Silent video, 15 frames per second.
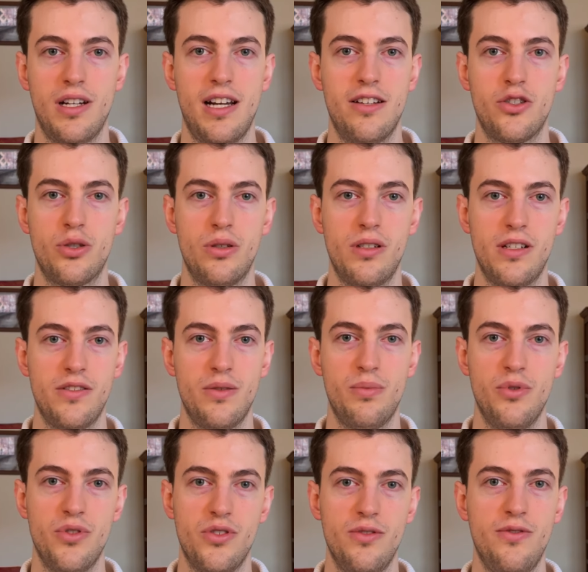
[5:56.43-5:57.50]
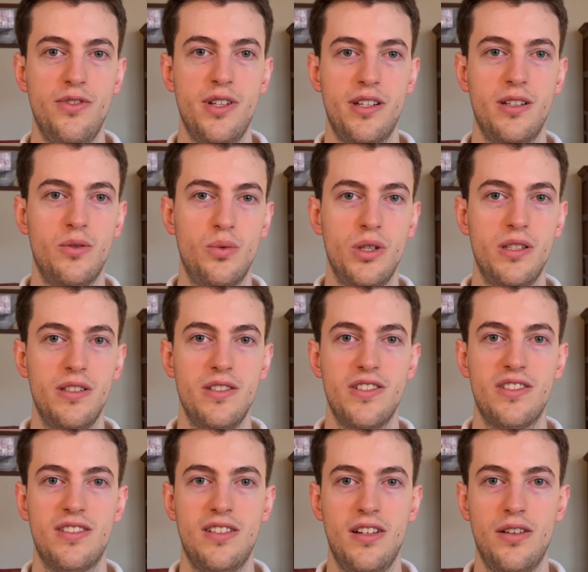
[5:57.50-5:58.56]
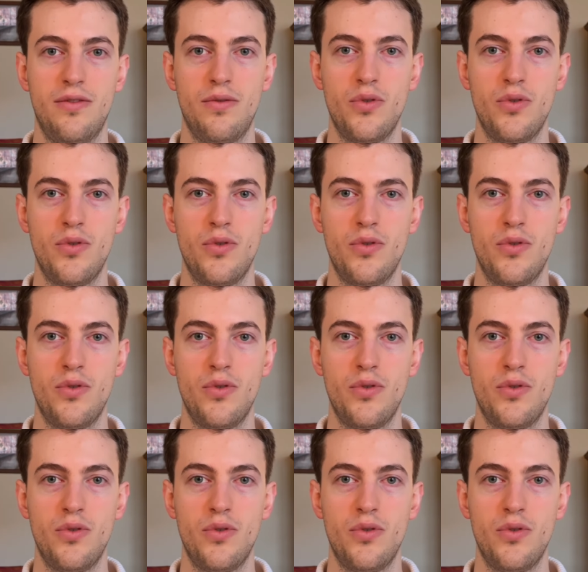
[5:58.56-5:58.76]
natural as opposed to feeling really stiff,